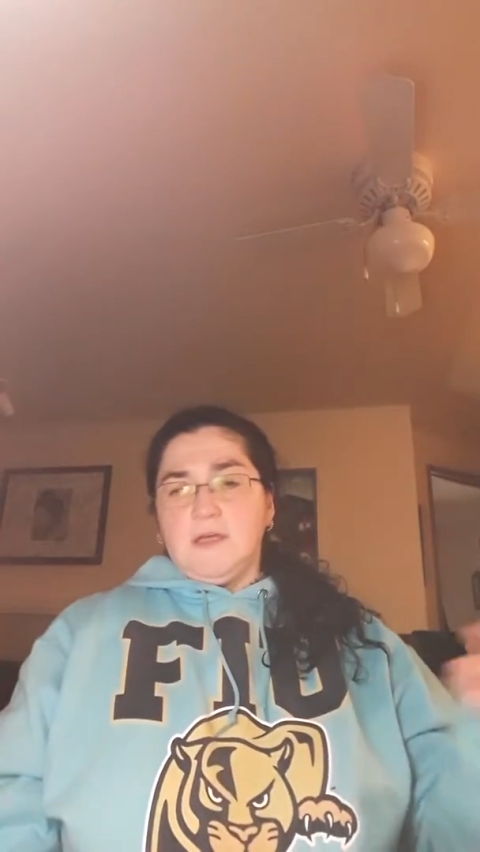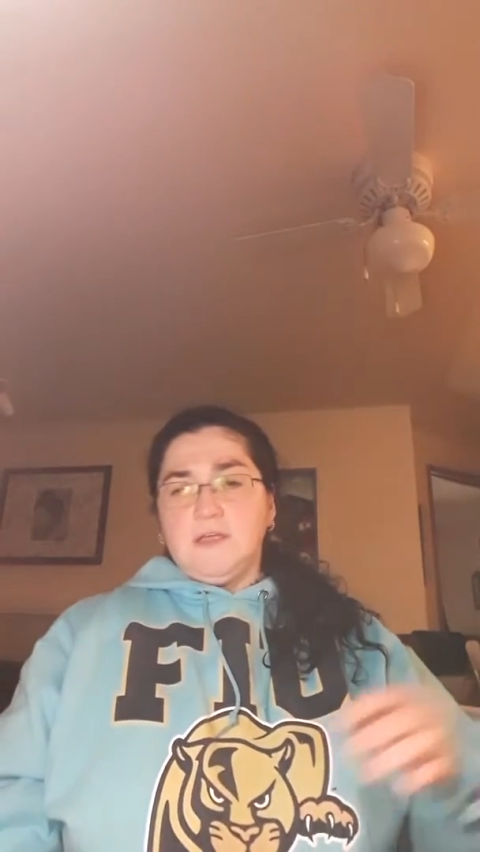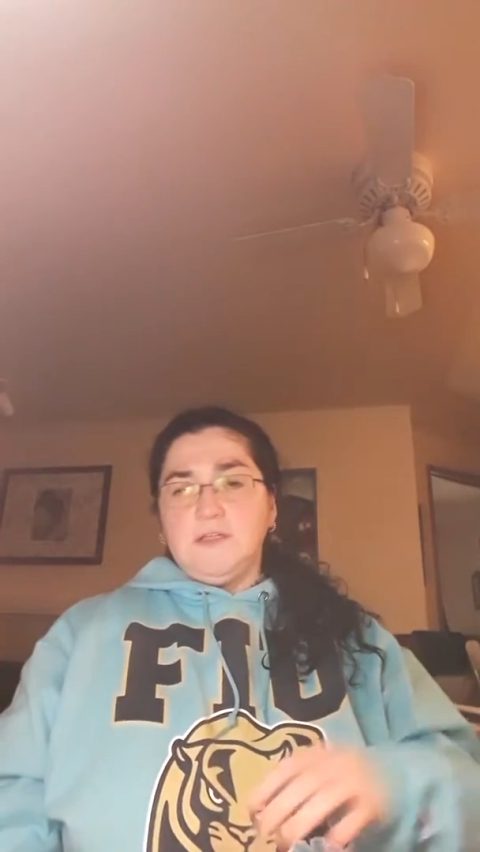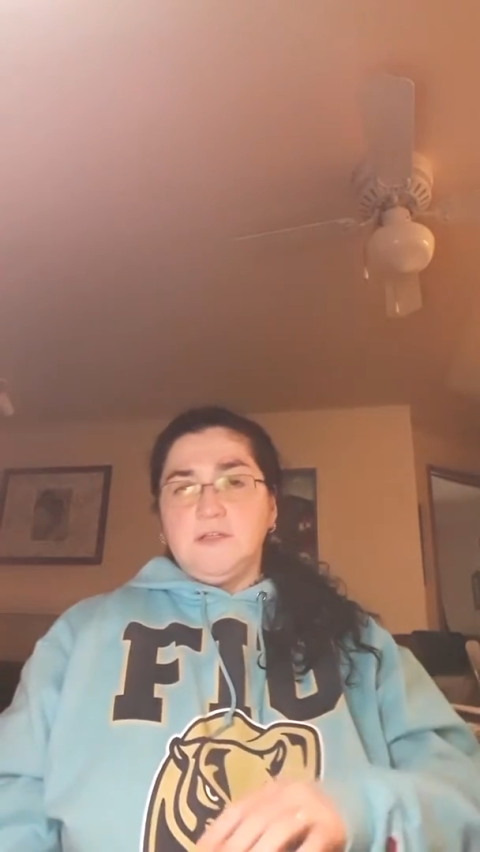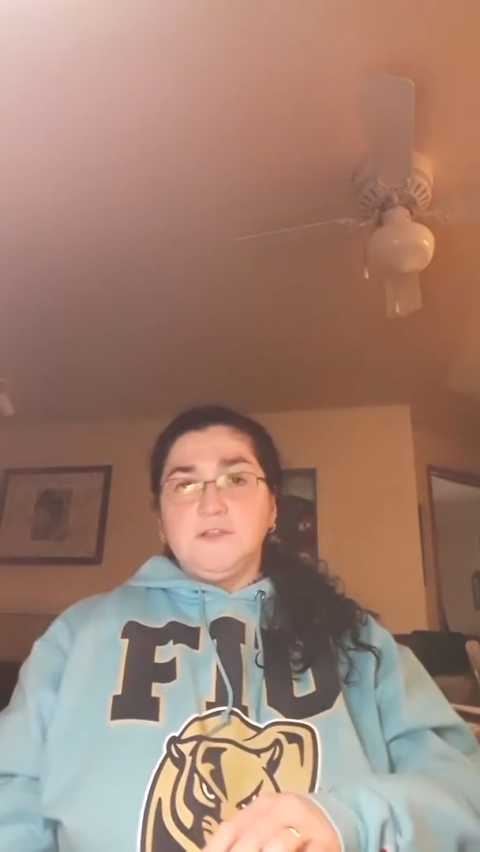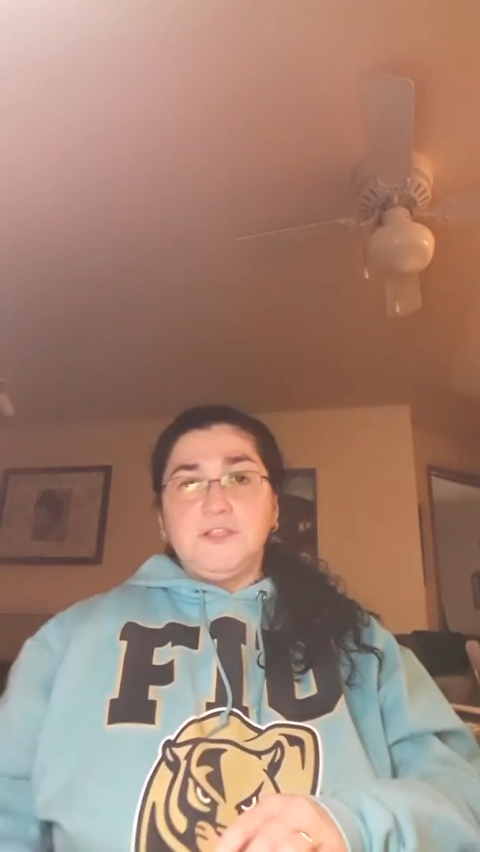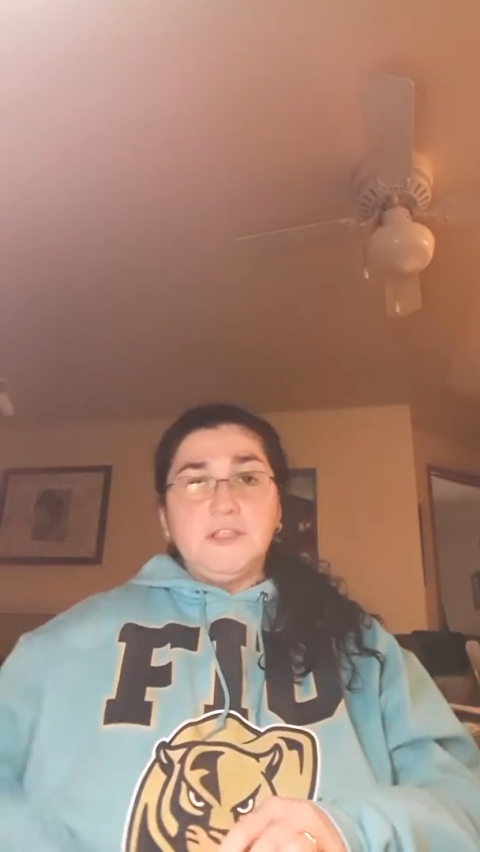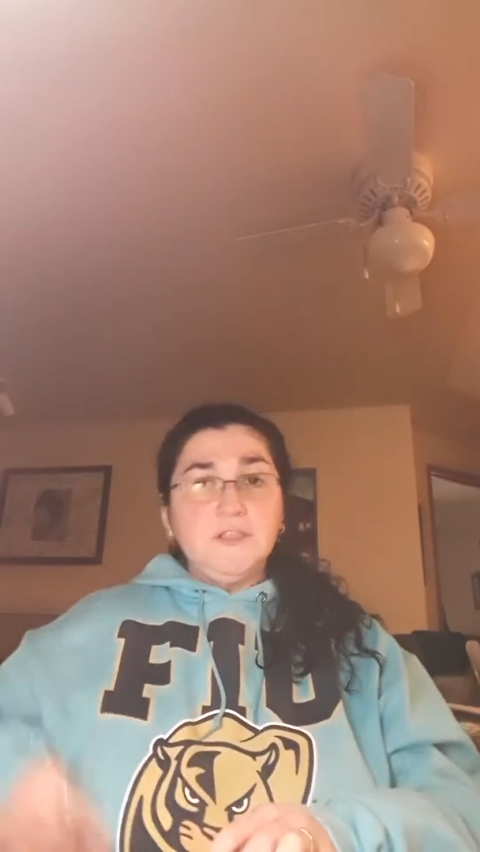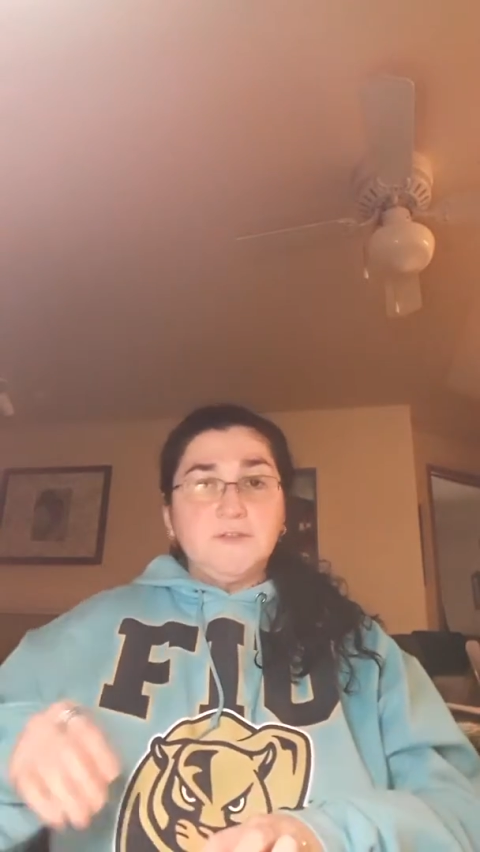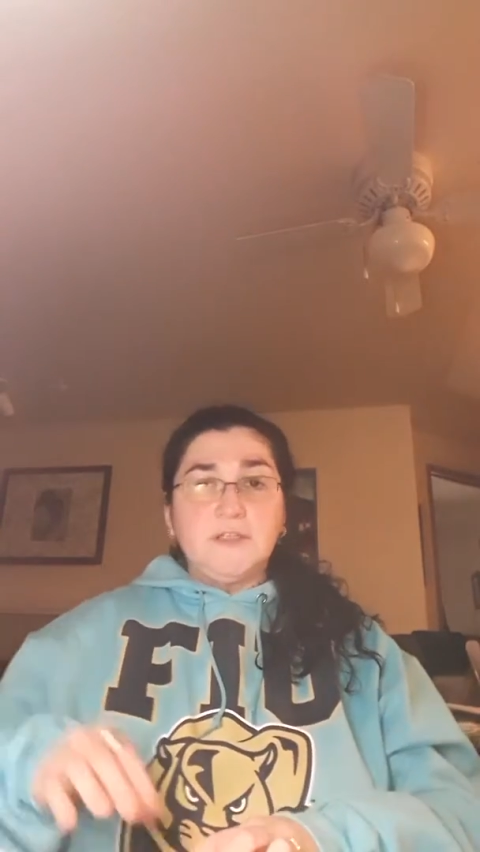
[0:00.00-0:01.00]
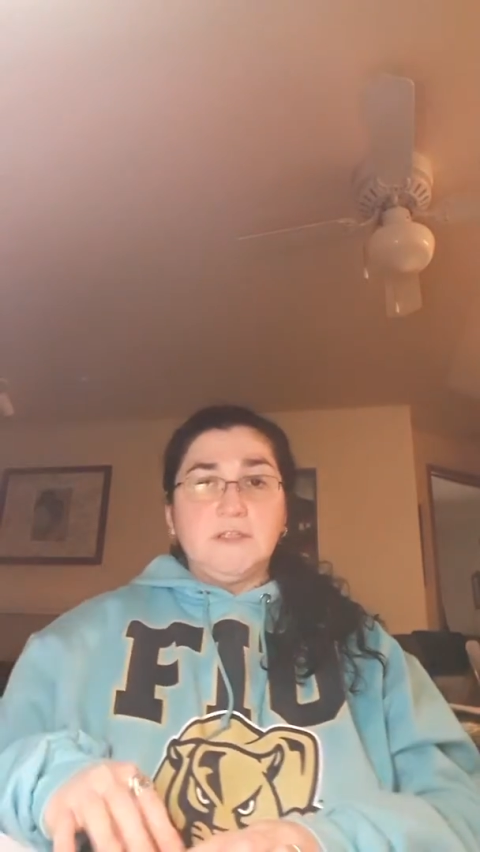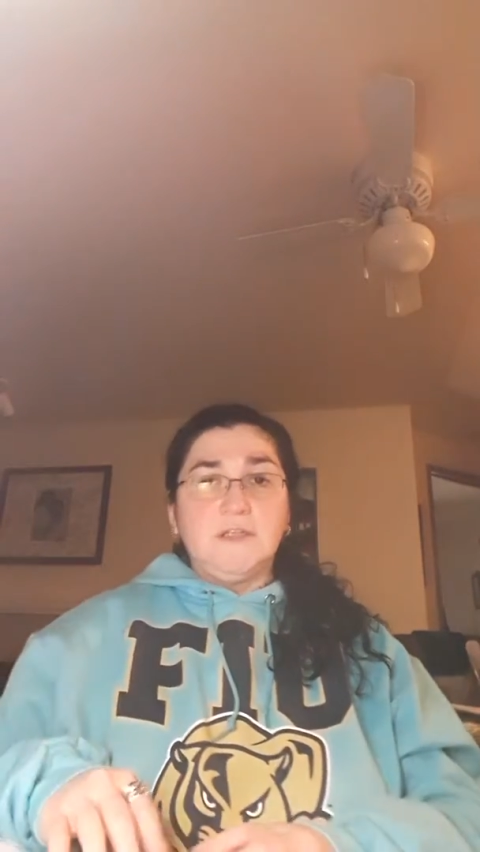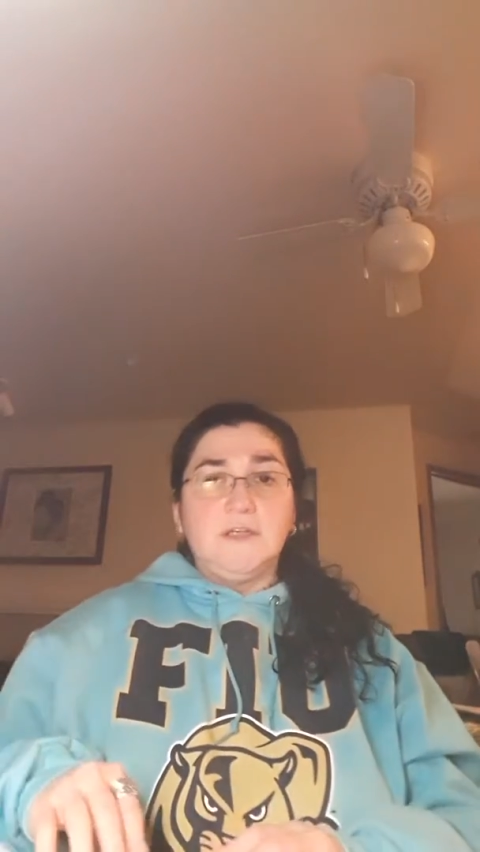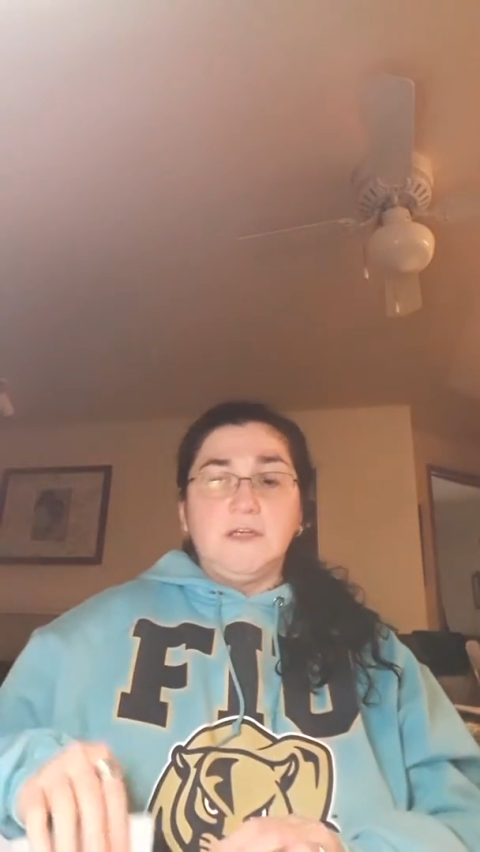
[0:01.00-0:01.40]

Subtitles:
in young children,